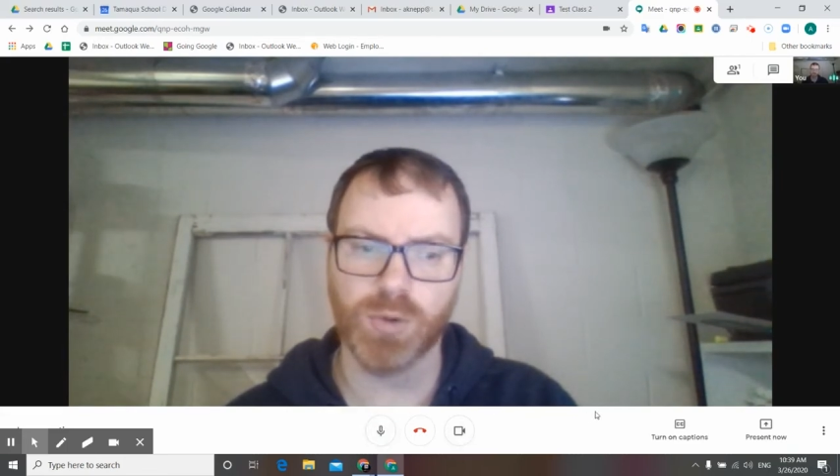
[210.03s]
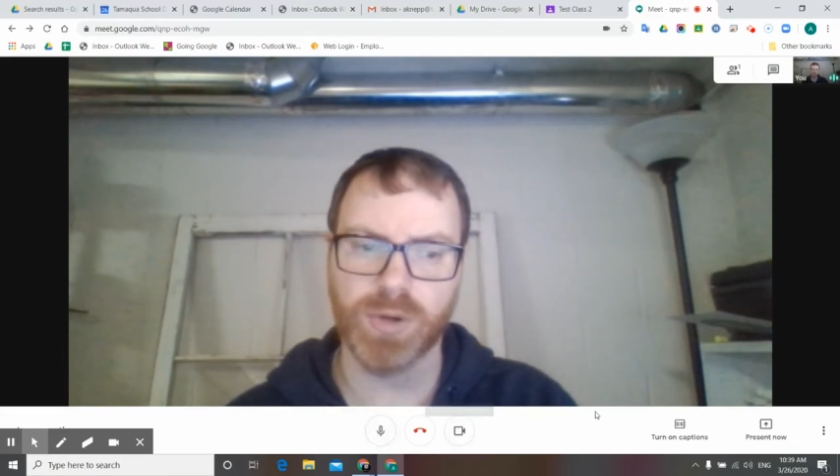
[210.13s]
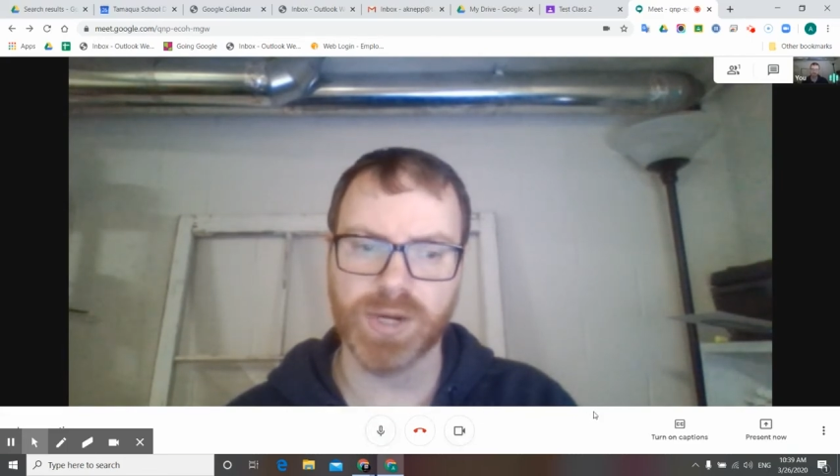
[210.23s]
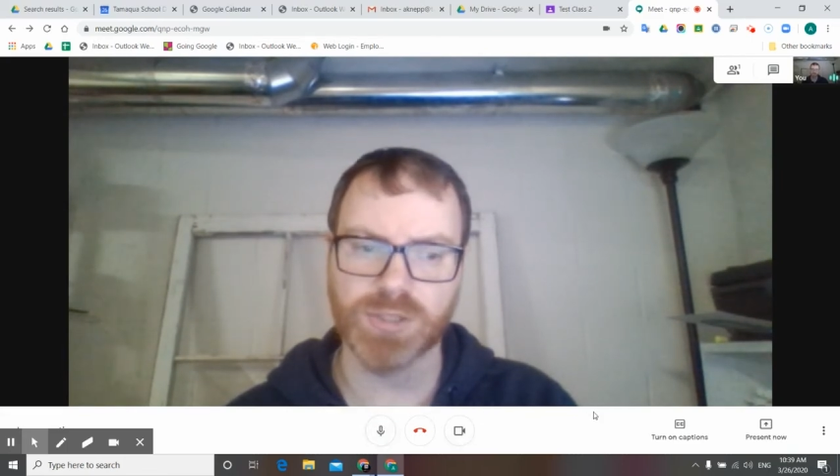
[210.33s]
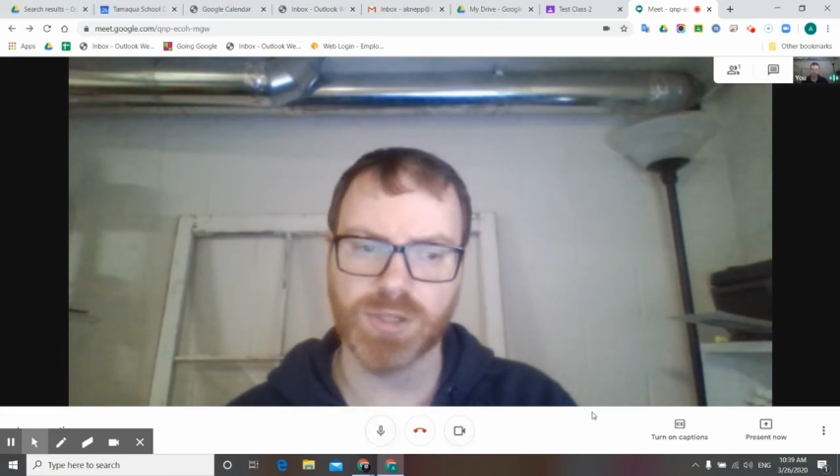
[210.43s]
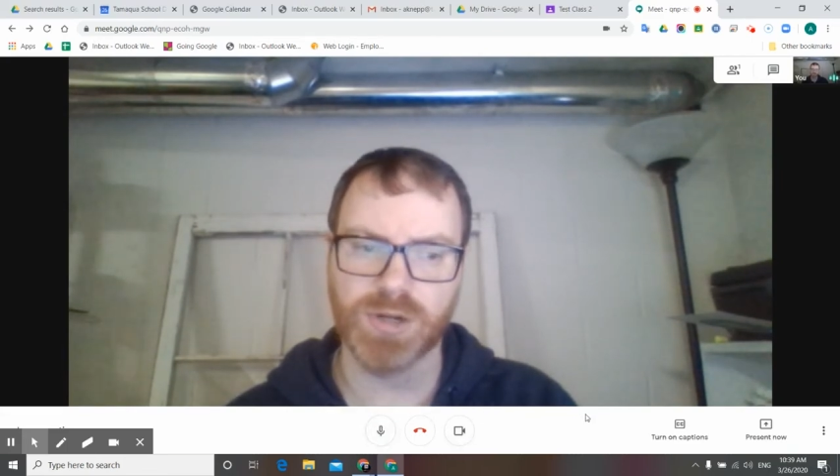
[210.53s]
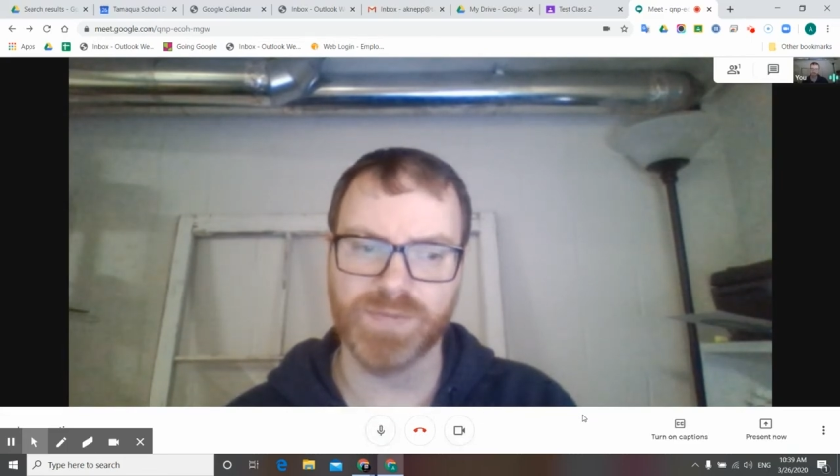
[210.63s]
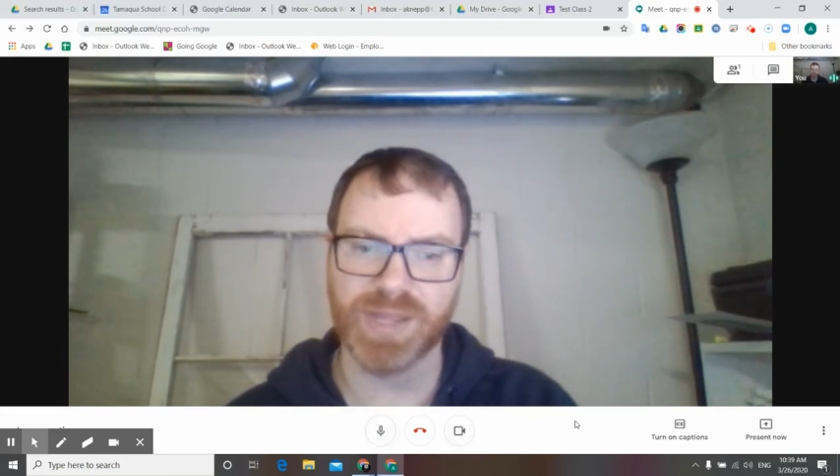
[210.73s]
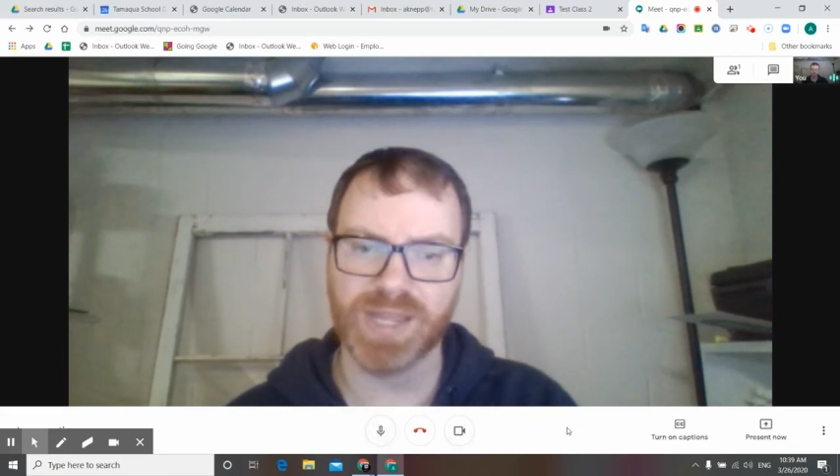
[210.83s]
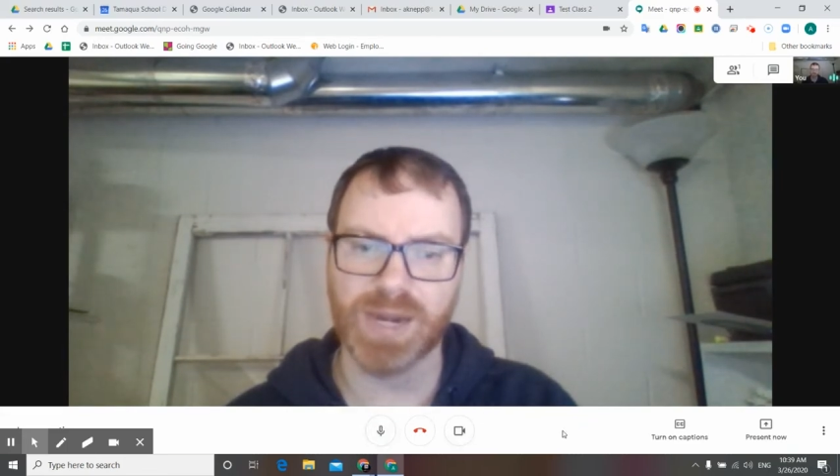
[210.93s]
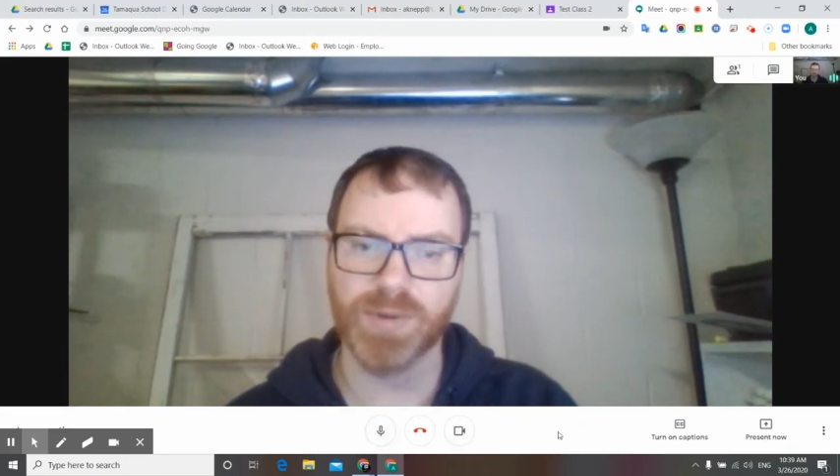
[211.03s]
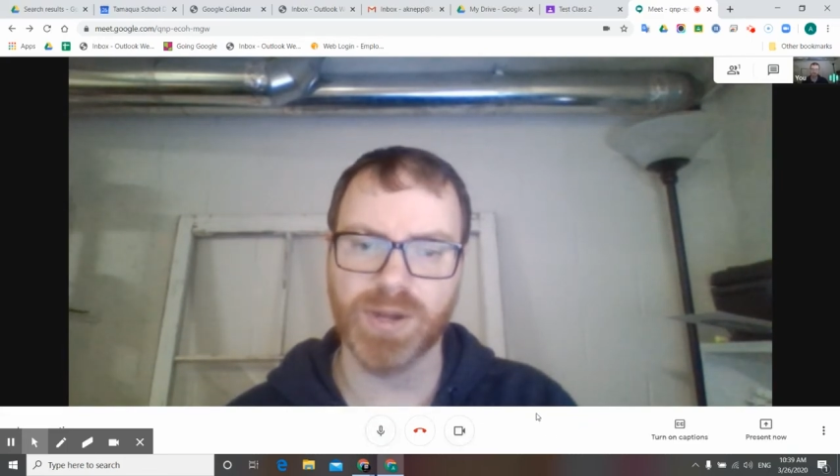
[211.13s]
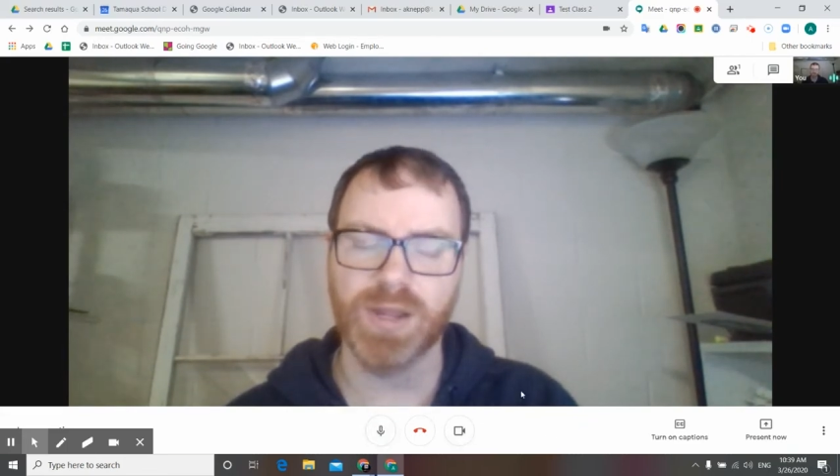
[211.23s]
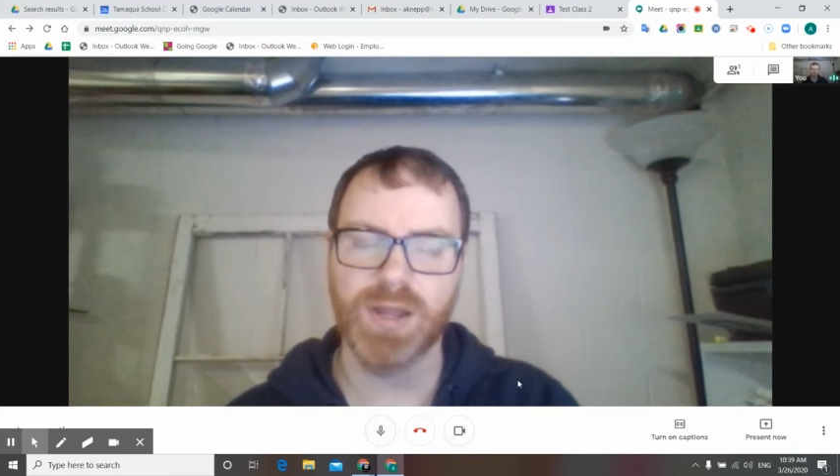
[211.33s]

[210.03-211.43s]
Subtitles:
or I can turn off my camera.